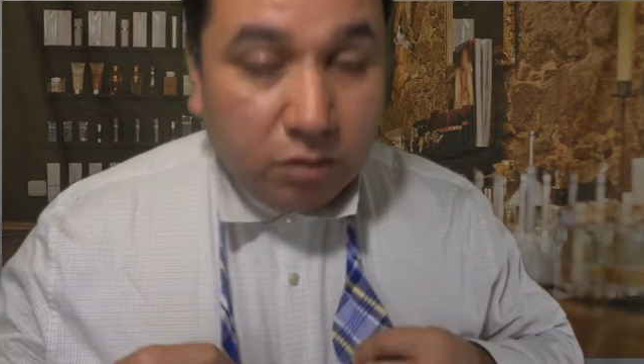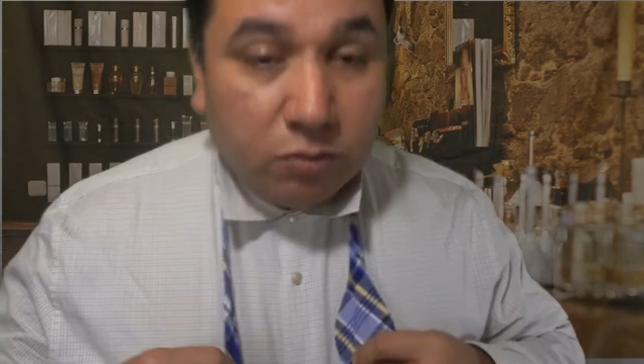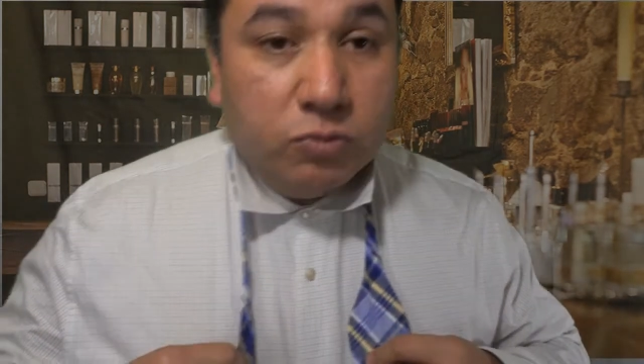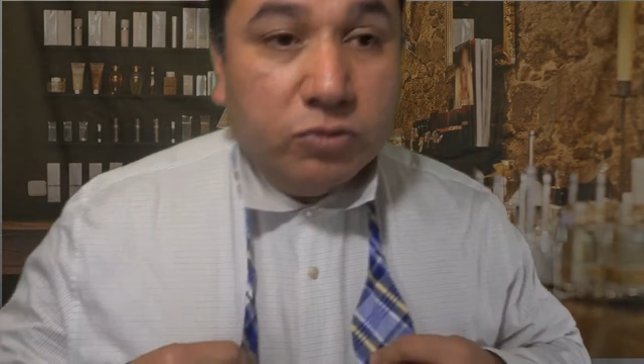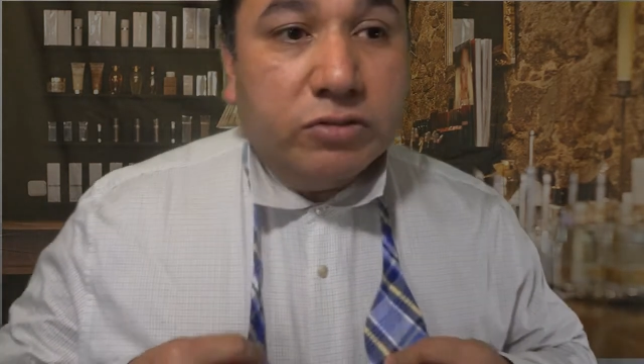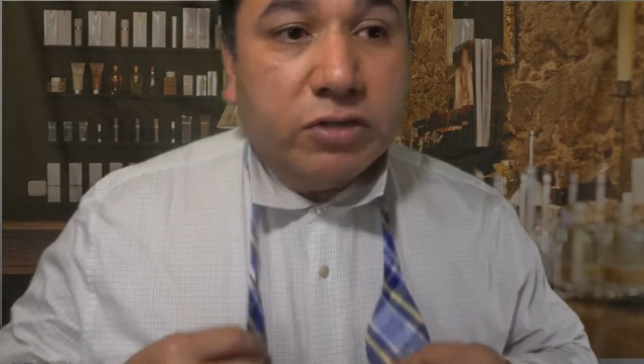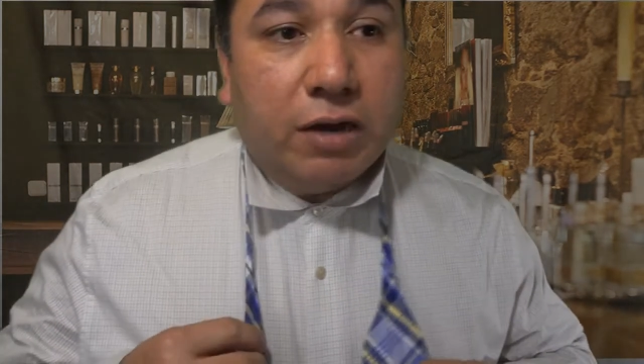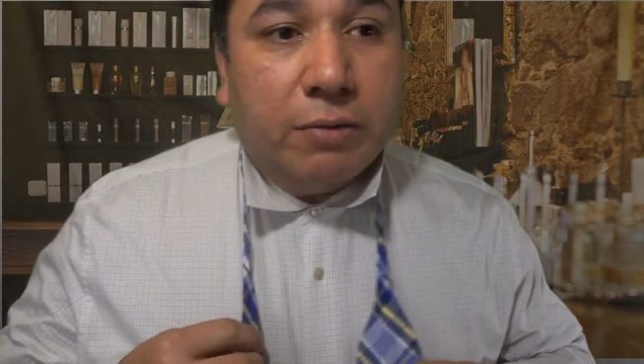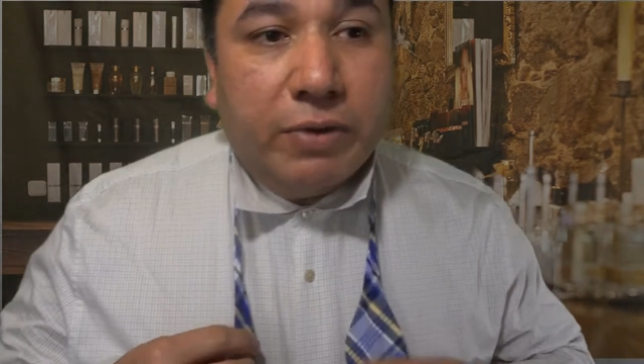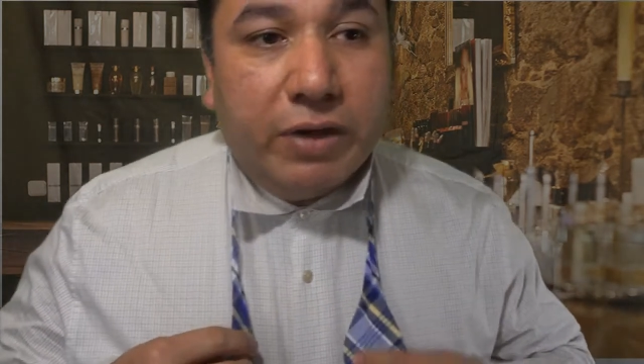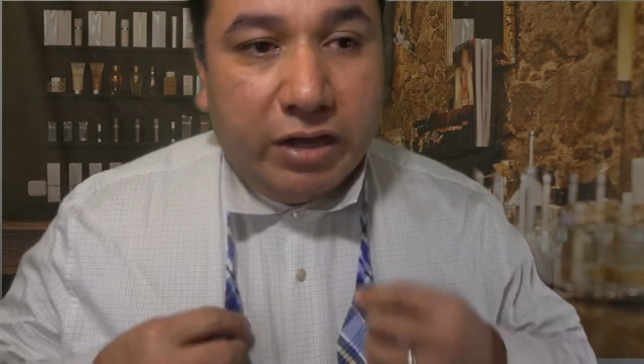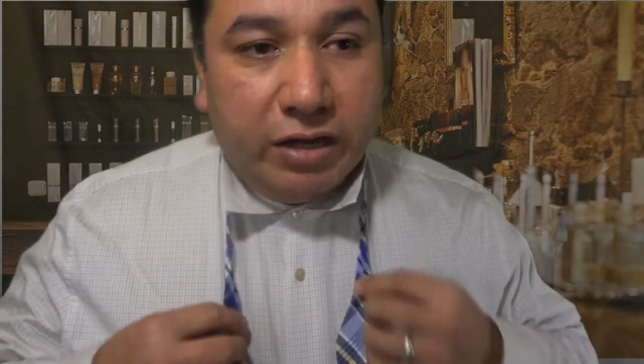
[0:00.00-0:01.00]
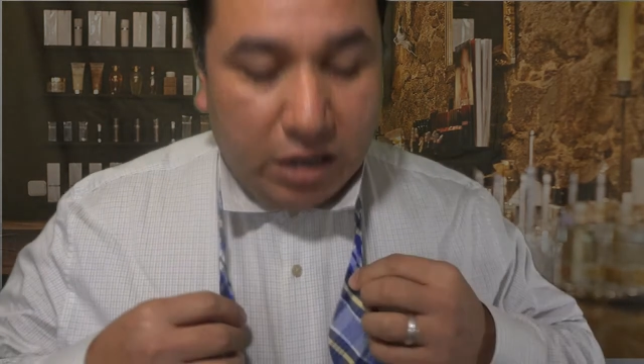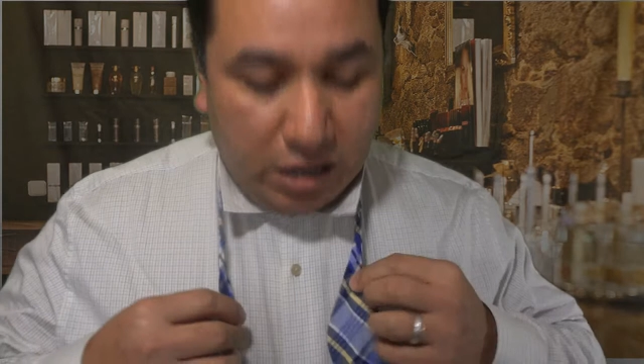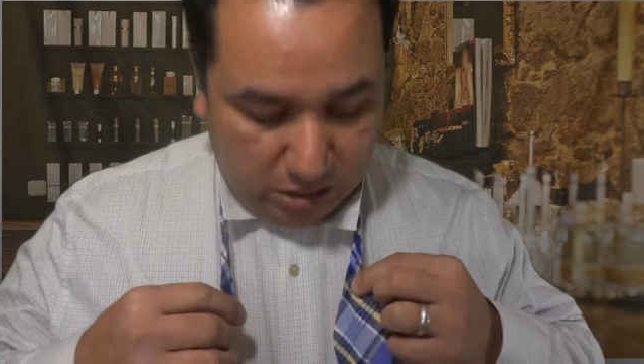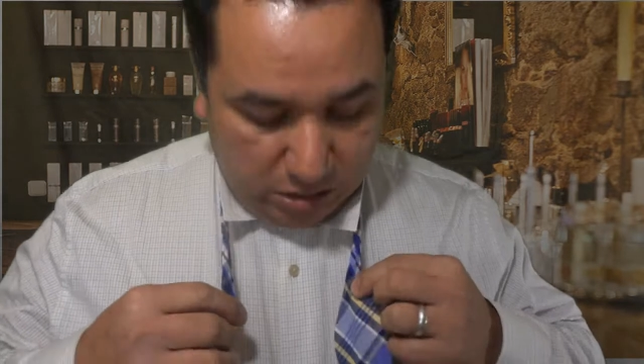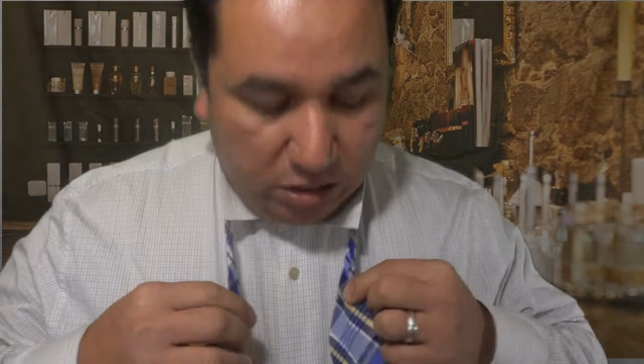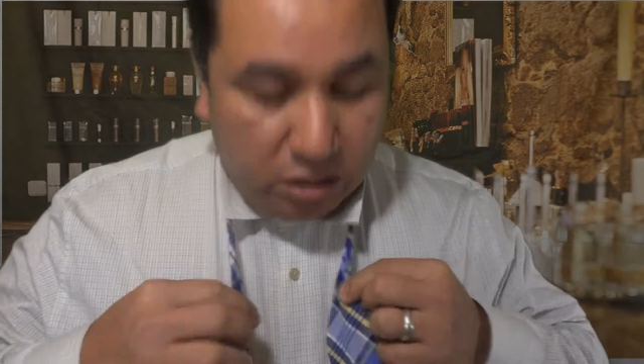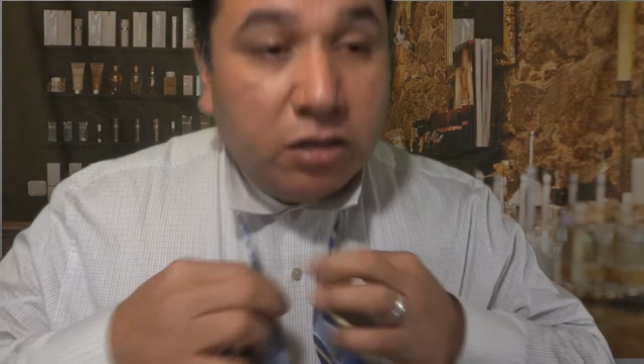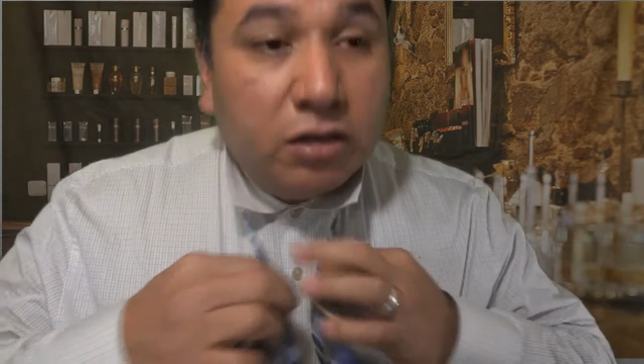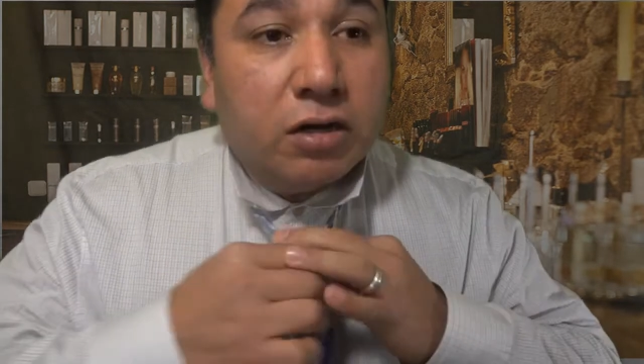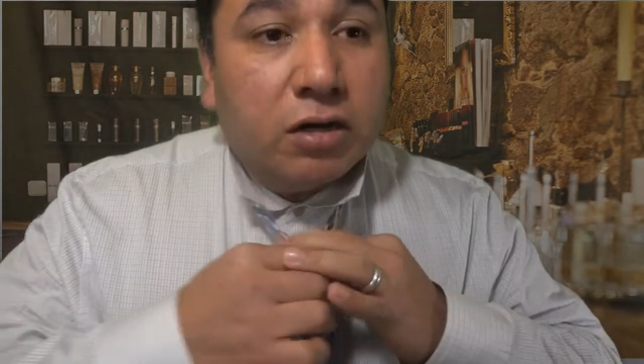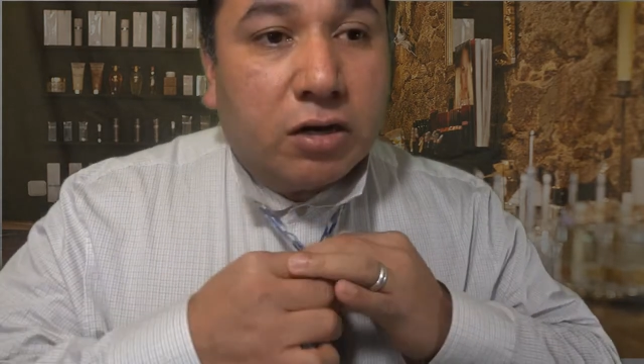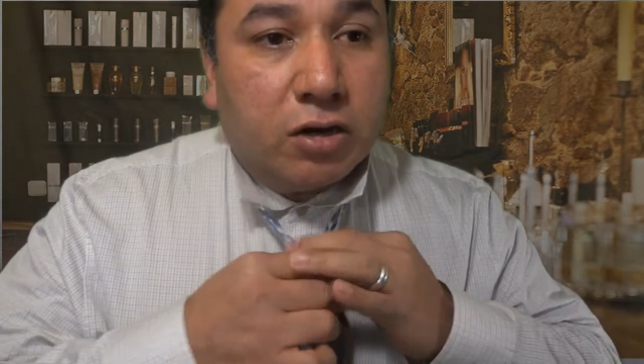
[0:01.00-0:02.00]
we start by the,
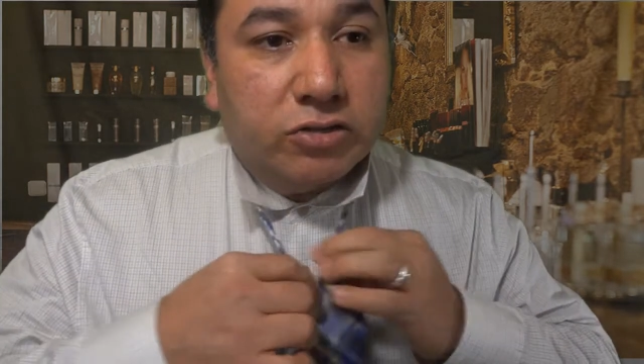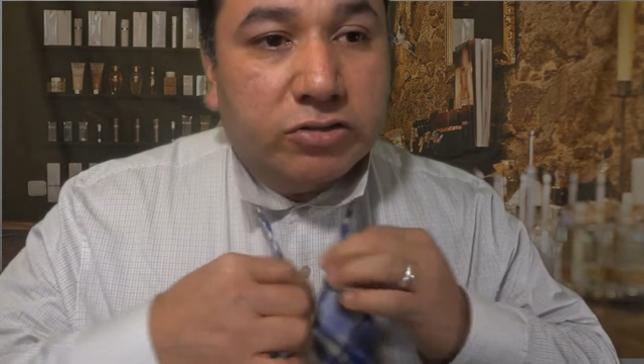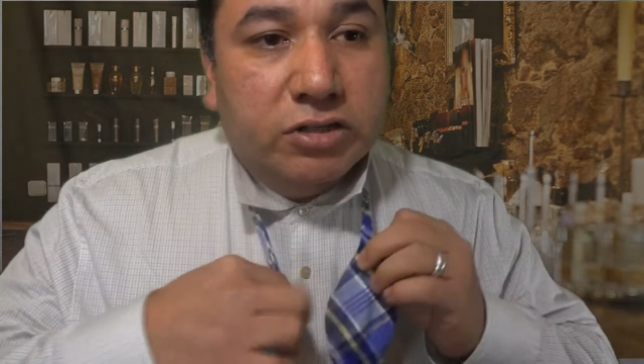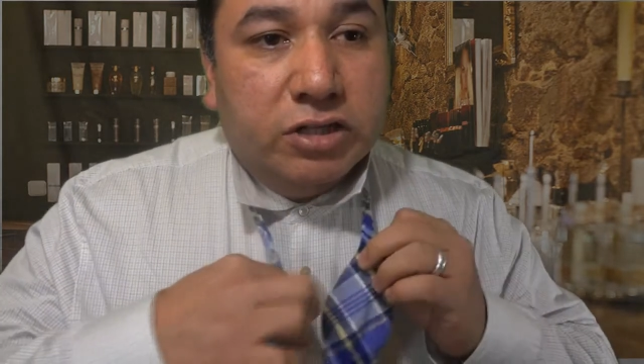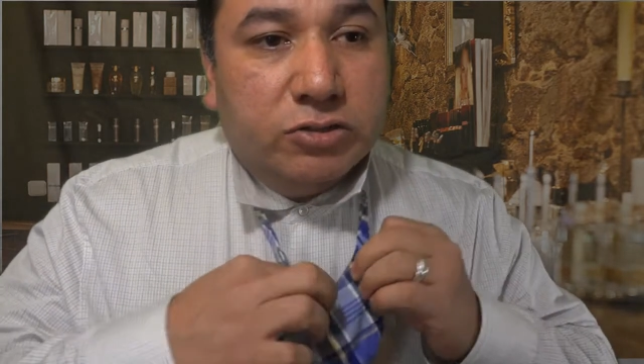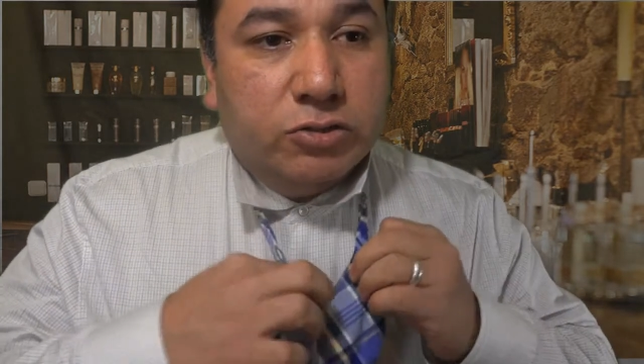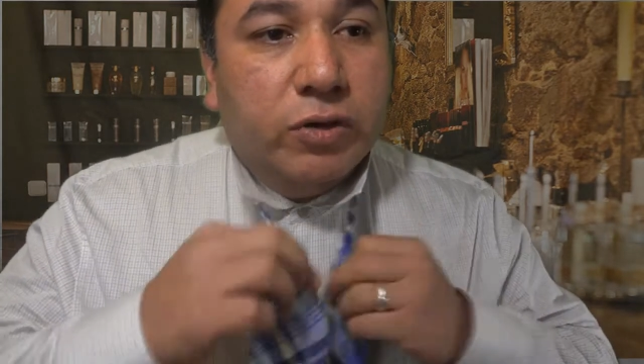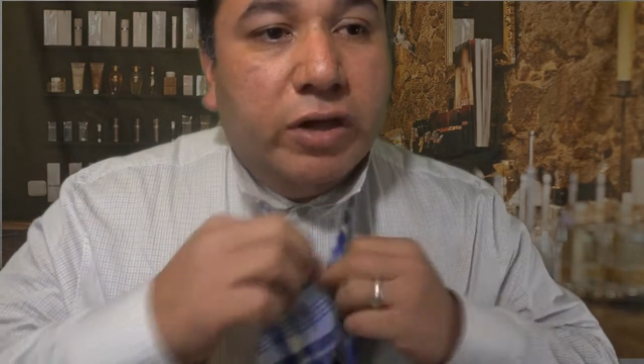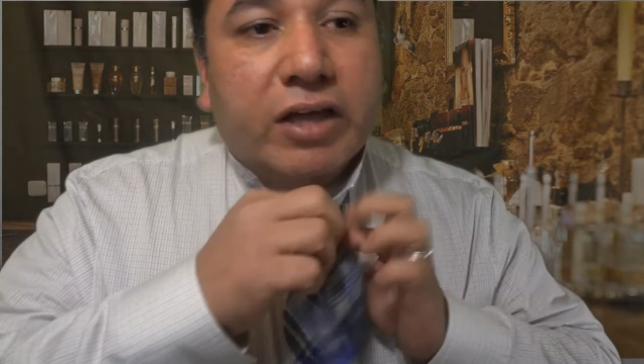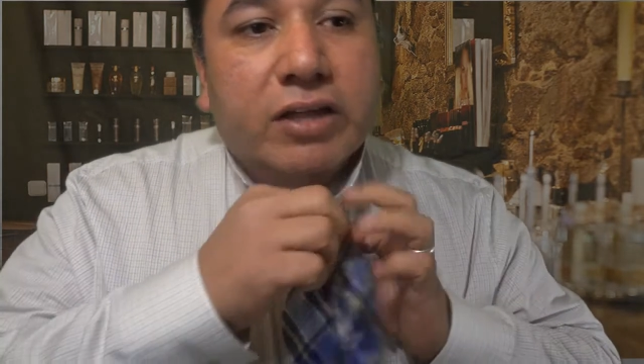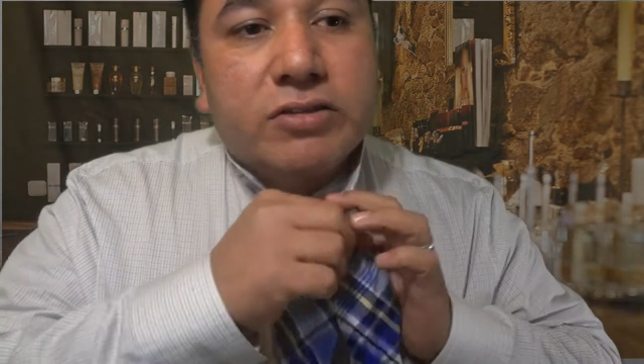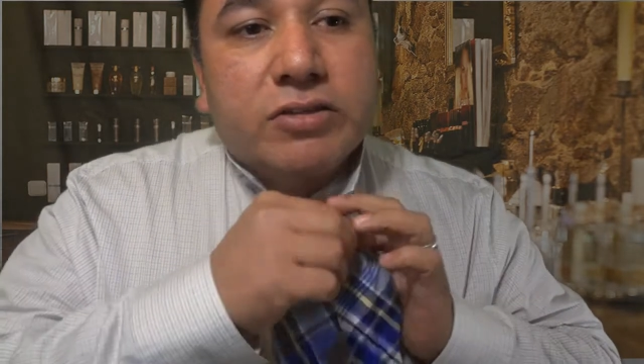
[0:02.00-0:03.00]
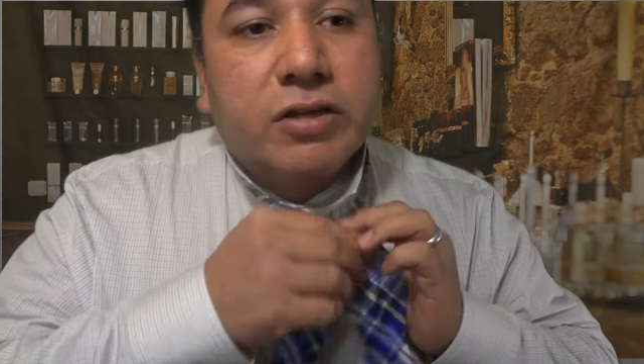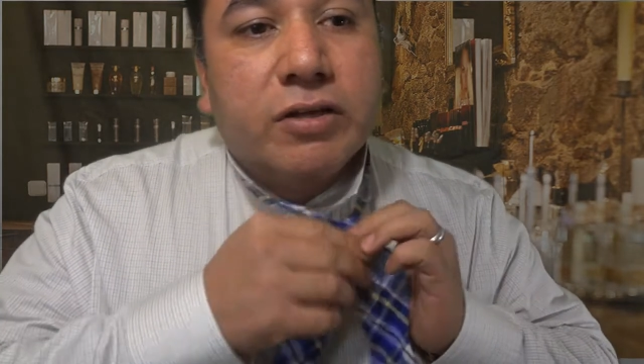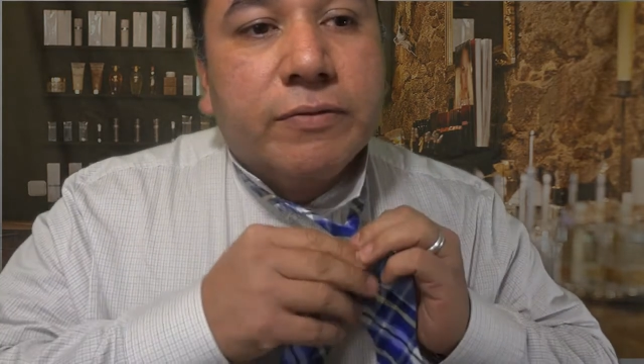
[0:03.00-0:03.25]
crossing the two ends,